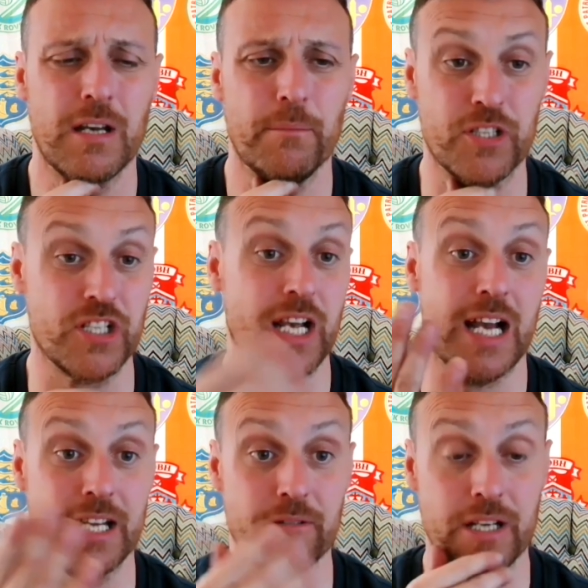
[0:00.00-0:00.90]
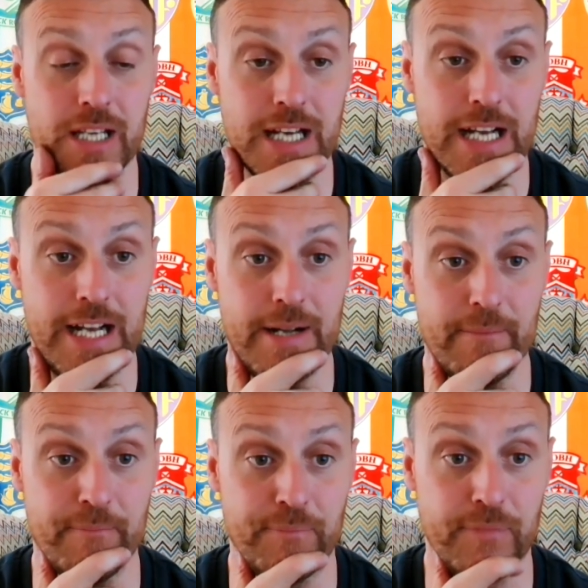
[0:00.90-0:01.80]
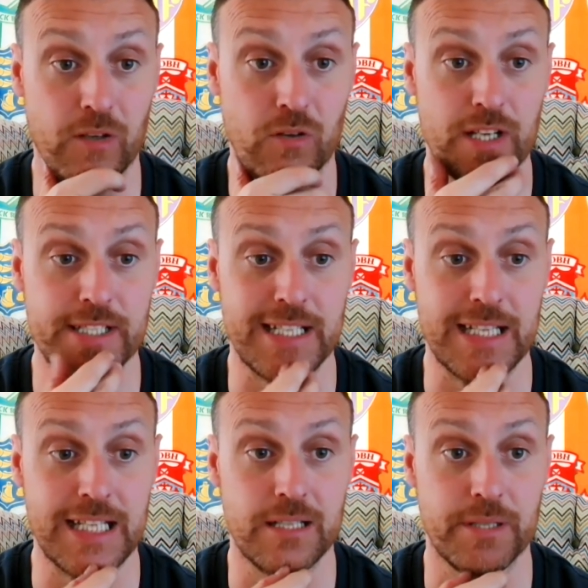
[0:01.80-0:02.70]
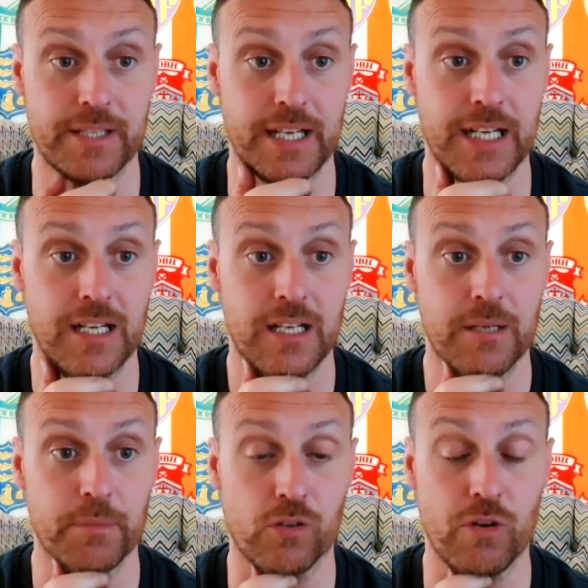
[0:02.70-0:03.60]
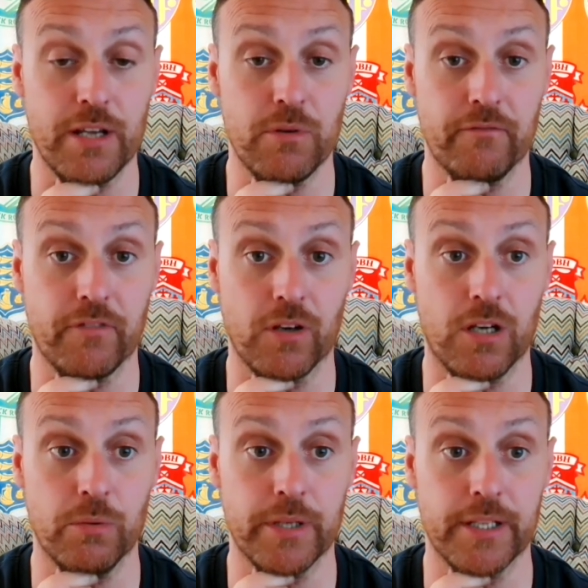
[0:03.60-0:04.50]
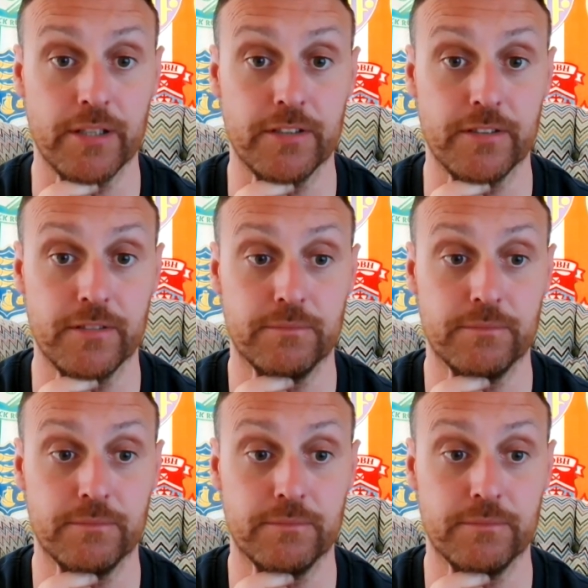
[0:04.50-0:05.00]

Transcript: But yeah, anyway, digressing a little bit there, but a great win for Galway United.